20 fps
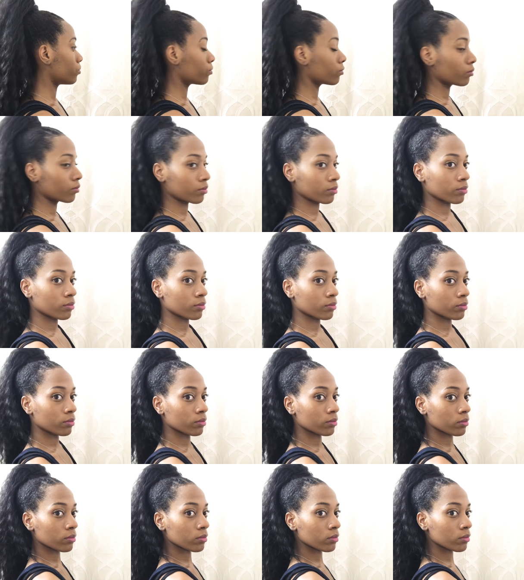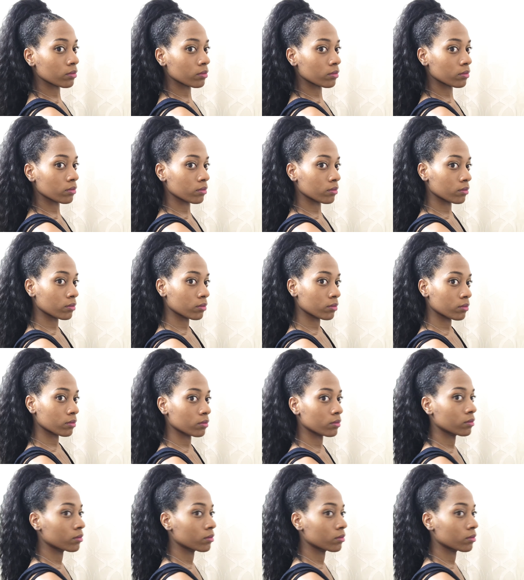[no speech]